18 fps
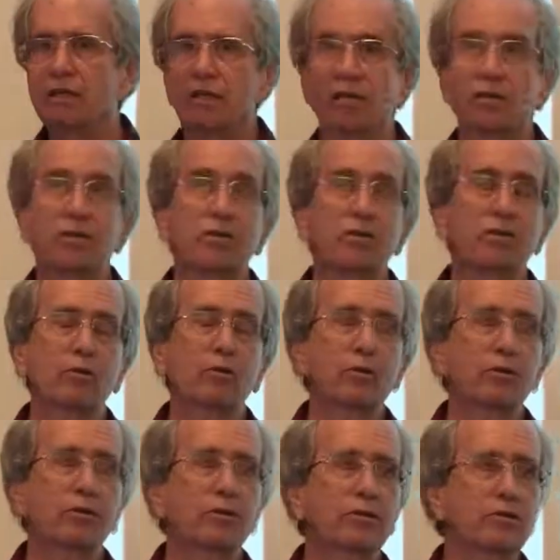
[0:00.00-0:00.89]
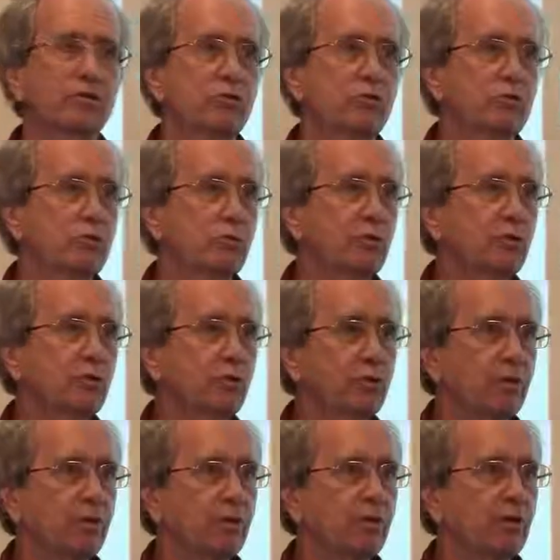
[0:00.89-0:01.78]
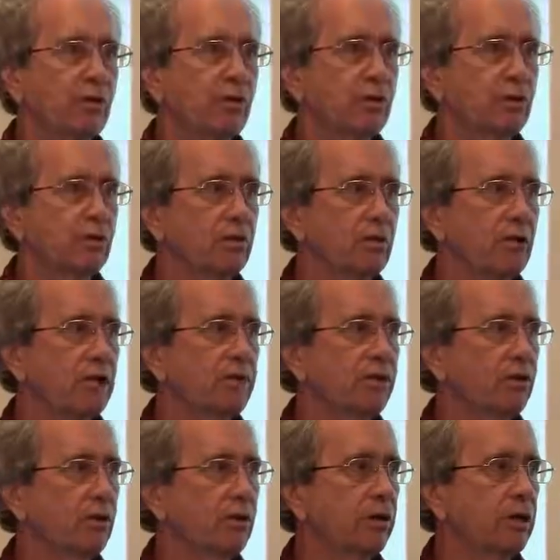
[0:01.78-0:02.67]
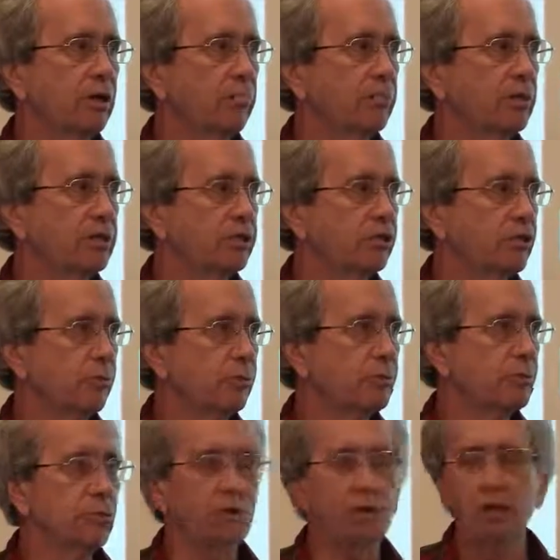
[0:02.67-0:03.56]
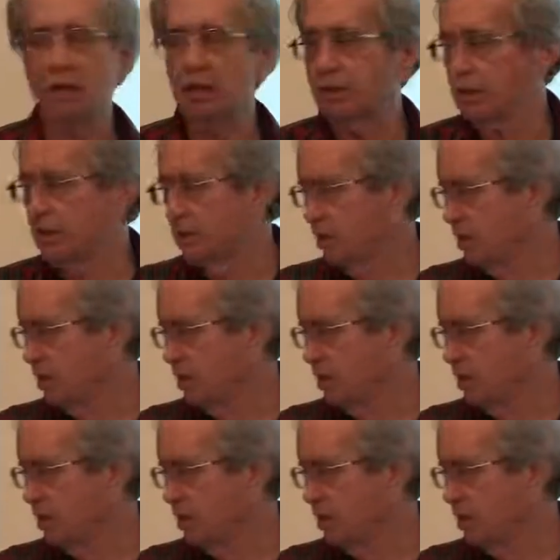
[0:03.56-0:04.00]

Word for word: I don't know whether it's usable with uh, AVR 8-bit chips or not.